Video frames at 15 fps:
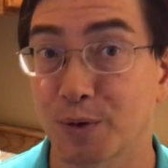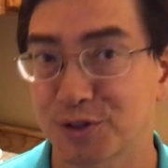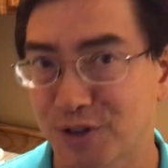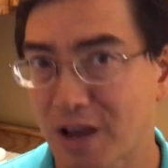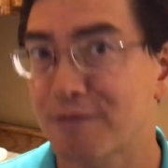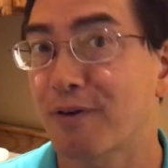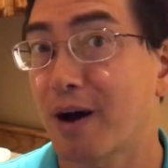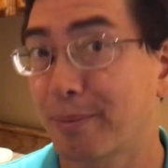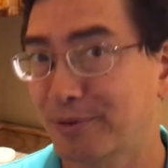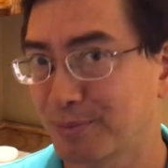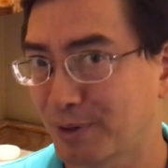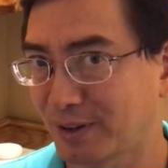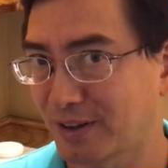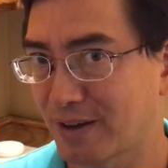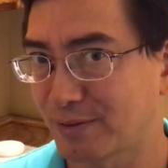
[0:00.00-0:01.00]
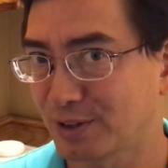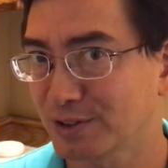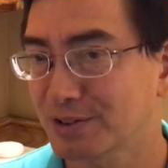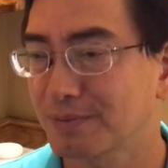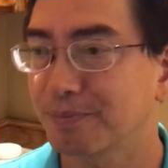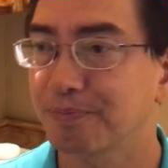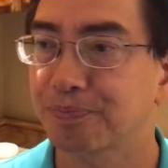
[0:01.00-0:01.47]
safe optimal
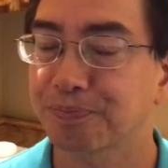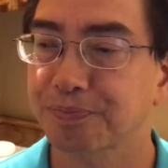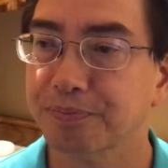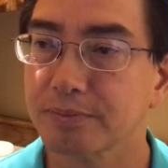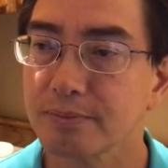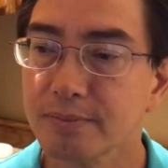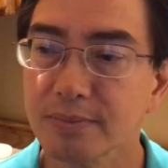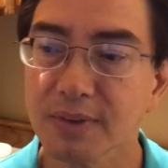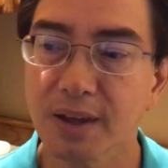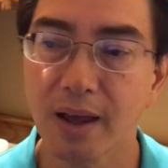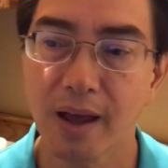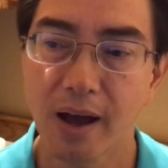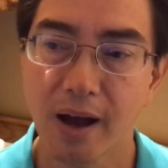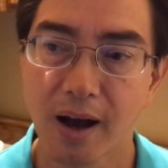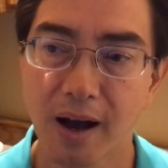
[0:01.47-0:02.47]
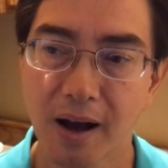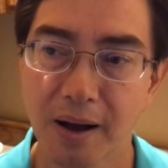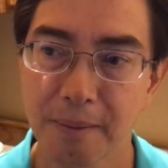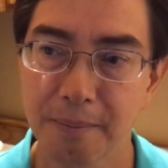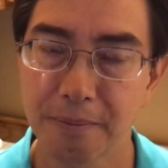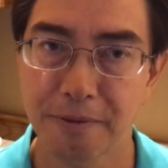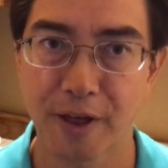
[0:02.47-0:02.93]
levels
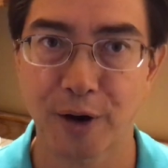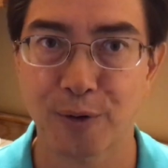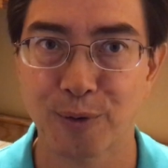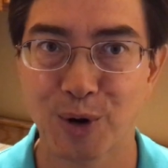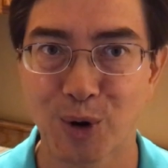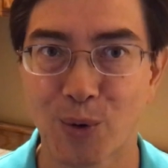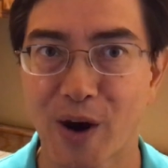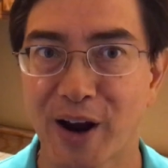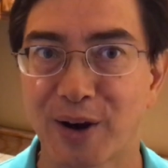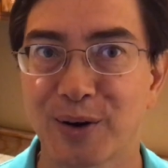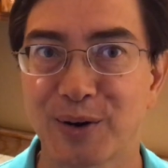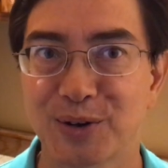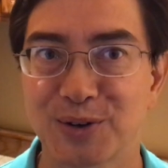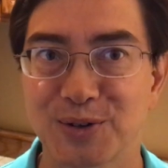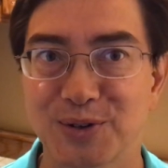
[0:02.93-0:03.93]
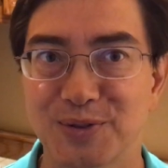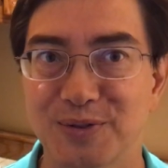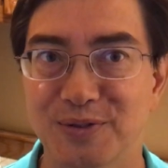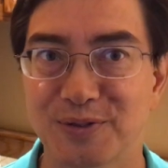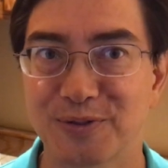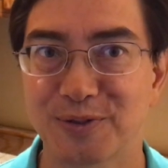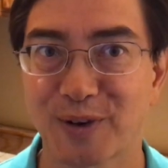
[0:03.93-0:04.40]
that are required
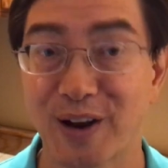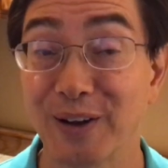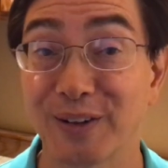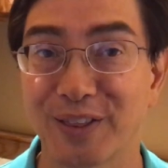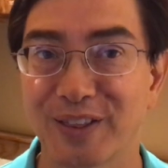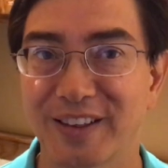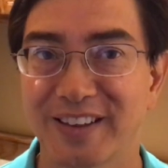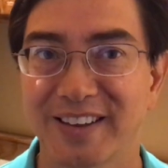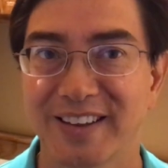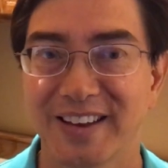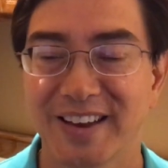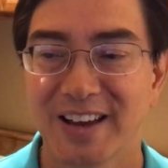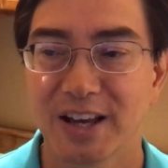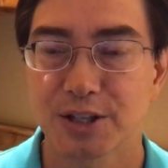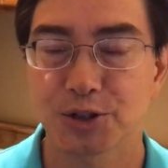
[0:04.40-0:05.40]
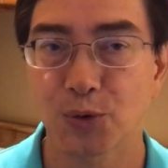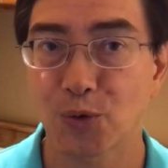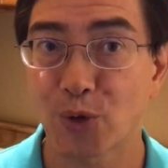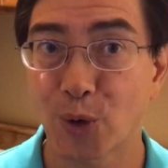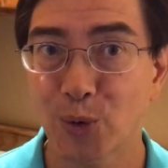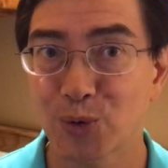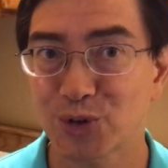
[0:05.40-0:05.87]
for health.
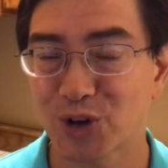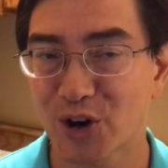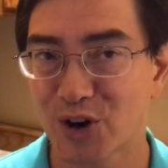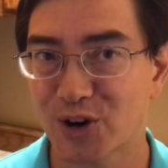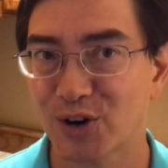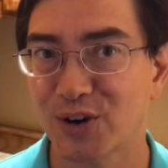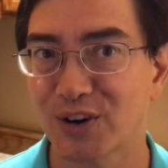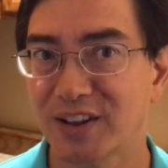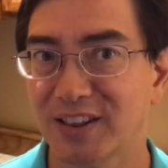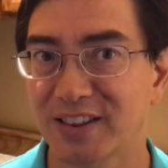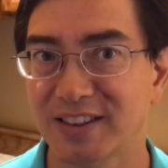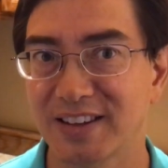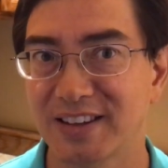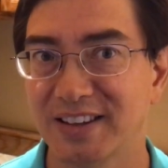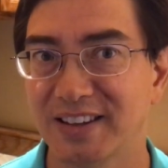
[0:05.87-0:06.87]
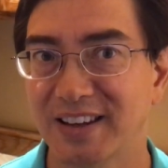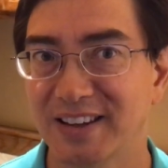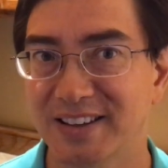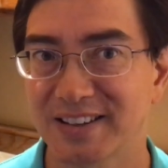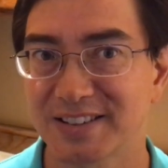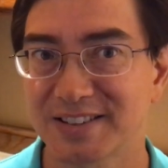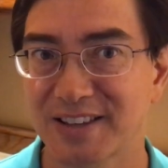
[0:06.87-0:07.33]
So those are the
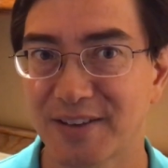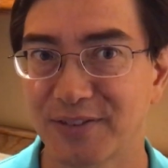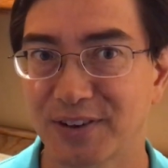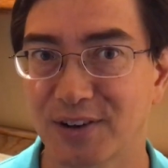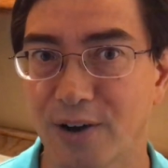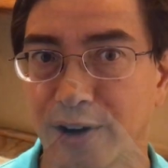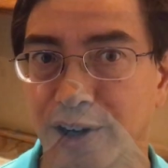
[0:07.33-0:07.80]
7